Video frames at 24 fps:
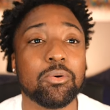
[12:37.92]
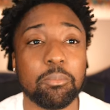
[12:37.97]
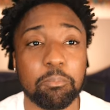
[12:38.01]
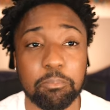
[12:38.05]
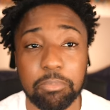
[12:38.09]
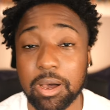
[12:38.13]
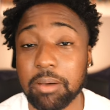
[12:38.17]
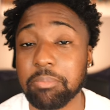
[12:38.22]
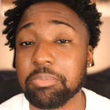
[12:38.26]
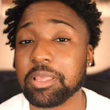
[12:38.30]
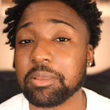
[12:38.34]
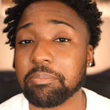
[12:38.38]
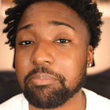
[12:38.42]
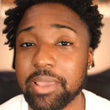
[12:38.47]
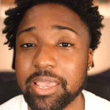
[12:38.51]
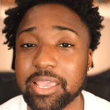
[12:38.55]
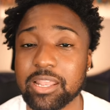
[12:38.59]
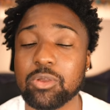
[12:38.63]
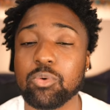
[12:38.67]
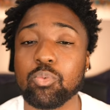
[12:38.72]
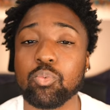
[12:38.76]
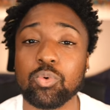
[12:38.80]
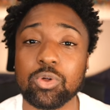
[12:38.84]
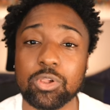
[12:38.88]
Public
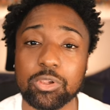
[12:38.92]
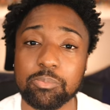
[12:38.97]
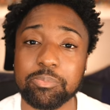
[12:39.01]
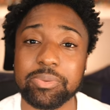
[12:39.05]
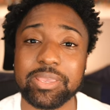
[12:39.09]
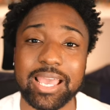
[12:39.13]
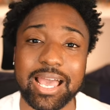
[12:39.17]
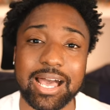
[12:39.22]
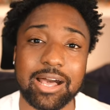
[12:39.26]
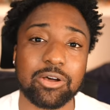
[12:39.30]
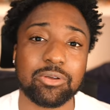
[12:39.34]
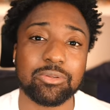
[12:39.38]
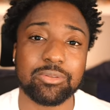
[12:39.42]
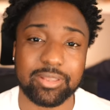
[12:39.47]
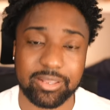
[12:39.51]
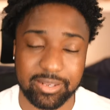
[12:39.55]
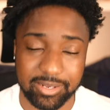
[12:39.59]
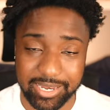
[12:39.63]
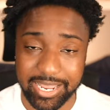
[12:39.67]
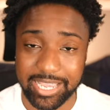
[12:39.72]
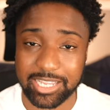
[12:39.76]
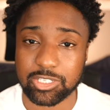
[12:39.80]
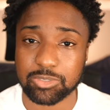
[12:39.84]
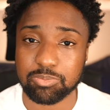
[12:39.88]
beta will be out
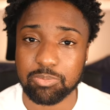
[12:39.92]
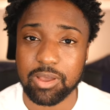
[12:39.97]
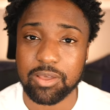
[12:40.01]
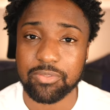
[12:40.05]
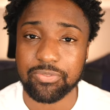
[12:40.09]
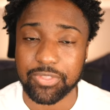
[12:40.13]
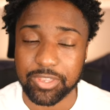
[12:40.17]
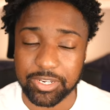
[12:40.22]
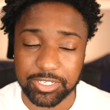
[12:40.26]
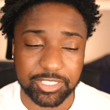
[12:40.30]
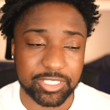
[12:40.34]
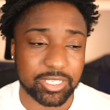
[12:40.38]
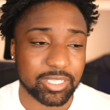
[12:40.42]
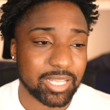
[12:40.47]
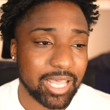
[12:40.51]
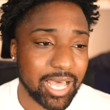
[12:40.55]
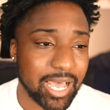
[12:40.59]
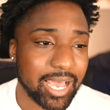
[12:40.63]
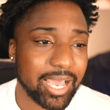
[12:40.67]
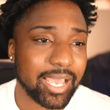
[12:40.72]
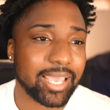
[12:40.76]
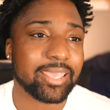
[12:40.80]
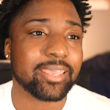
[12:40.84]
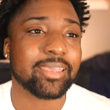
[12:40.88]
next month in
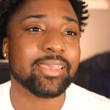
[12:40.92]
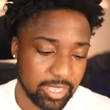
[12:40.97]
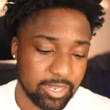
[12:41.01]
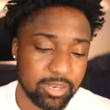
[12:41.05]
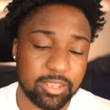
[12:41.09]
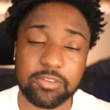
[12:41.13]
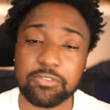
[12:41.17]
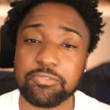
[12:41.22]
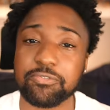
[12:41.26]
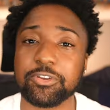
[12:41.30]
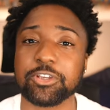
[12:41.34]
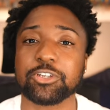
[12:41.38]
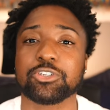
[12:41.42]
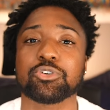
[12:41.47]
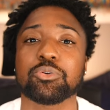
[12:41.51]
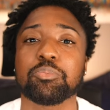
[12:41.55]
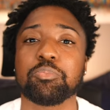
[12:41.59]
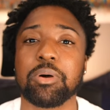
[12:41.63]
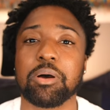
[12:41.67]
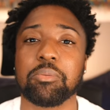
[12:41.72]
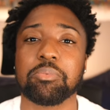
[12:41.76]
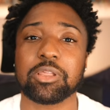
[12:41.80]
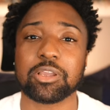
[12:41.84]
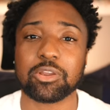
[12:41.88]
July, and the official
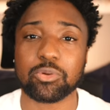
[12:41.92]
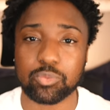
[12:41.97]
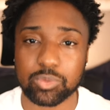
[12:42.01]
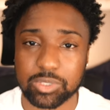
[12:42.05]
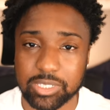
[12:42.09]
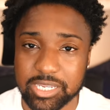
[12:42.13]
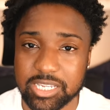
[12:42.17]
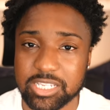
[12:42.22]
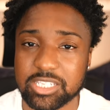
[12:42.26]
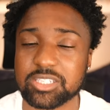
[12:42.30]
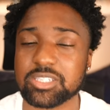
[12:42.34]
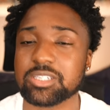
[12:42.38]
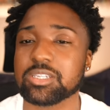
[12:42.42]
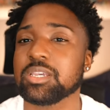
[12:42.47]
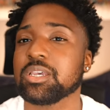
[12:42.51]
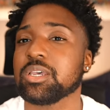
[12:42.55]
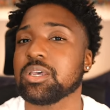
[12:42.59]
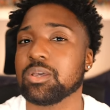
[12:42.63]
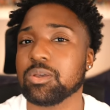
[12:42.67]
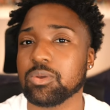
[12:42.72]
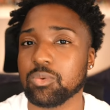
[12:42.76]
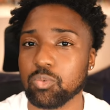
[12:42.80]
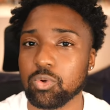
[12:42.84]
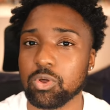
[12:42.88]
public release
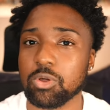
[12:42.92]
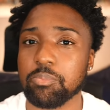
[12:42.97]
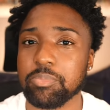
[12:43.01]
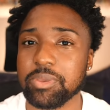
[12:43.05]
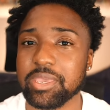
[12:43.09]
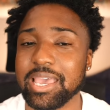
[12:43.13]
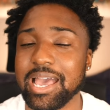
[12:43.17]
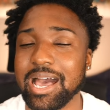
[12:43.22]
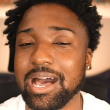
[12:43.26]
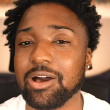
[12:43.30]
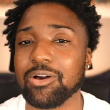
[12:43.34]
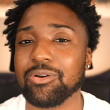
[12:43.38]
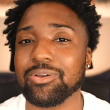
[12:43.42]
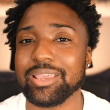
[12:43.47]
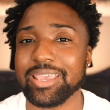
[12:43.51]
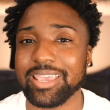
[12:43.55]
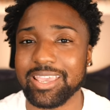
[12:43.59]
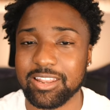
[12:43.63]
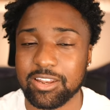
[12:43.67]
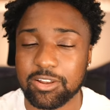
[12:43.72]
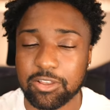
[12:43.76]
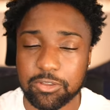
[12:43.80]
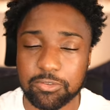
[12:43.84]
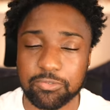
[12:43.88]
will be out
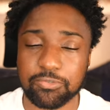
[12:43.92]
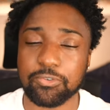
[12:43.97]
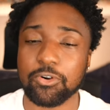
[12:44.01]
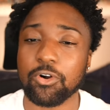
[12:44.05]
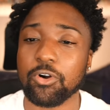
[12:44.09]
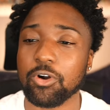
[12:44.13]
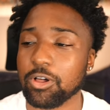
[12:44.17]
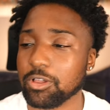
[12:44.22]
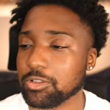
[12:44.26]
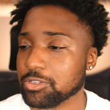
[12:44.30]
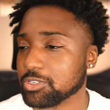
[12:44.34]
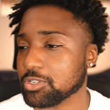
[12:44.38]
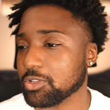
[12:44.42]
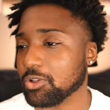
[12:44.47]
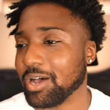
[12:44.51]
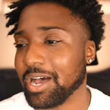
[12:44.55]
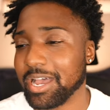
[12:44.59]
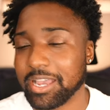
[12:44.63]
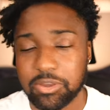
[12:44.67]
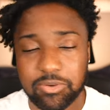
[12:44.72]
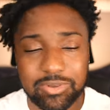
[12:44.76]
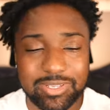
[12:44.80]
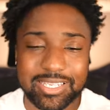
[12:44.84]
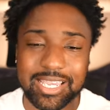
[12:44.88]
in the fall. So
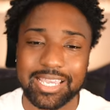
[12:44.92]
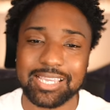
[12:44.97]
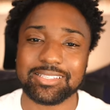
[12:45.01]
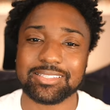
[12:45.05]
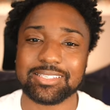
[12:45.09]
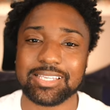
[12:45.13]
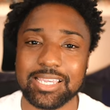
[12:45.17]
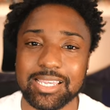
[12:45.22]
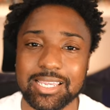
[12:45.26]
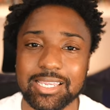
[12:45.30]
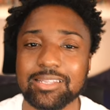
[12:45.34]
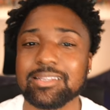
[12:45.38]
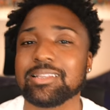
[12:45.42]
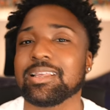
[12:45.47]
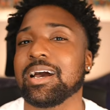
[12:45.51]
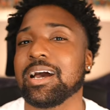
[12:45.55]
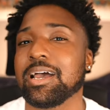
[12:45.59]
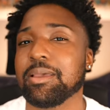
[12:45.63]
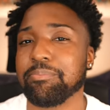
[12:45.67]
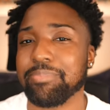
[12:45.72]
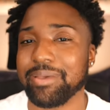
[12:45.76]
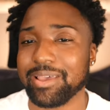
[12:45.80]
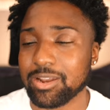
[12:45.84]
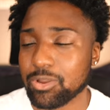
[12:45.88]
iOS 18,
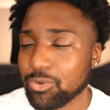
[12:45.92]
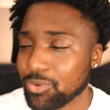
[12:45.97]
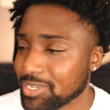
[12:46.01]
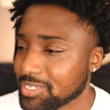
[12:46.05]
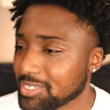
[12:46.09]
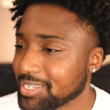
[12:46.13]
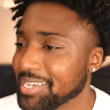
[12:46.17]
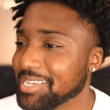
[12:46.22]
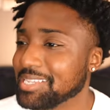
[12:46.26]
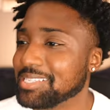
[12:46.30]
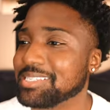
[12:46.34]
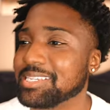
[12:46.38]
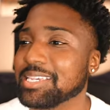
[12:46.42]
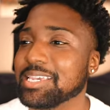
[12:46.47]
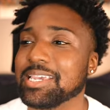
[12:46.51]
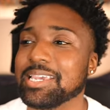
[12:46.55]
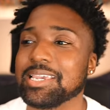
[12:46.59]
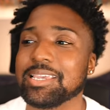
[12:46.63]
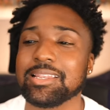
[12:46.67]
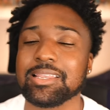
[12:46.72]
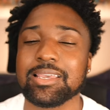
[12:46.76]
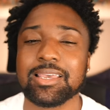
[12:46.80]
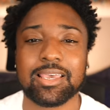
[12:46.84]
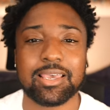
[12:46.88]
iPadOS
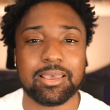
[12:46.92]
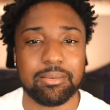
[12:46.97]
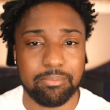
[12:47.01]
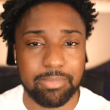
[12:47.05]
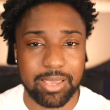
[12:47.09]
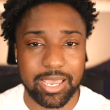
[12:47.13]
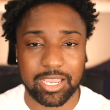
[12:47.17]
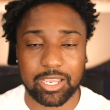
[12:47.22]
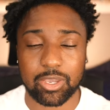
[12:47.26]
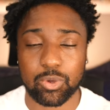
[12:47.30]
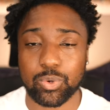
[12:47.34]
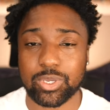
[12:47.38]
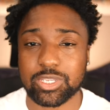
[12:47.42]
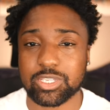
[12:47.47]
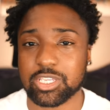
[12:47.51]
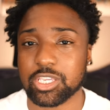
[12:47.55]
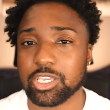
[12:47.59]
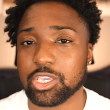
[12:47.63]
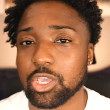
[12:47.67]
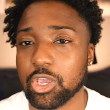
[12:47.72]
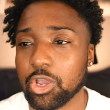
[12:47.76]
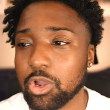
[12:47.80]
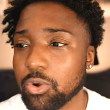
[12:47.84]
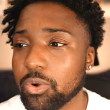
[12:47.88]
18, macOS
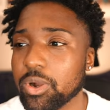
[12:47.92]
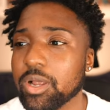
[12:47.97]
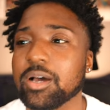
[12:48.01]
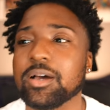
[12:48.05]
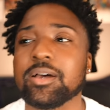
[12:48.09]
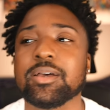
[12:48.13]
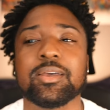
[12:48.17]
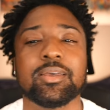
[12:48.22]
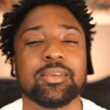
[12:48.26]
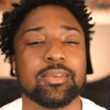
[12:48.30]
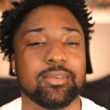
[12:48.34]
Sequoia,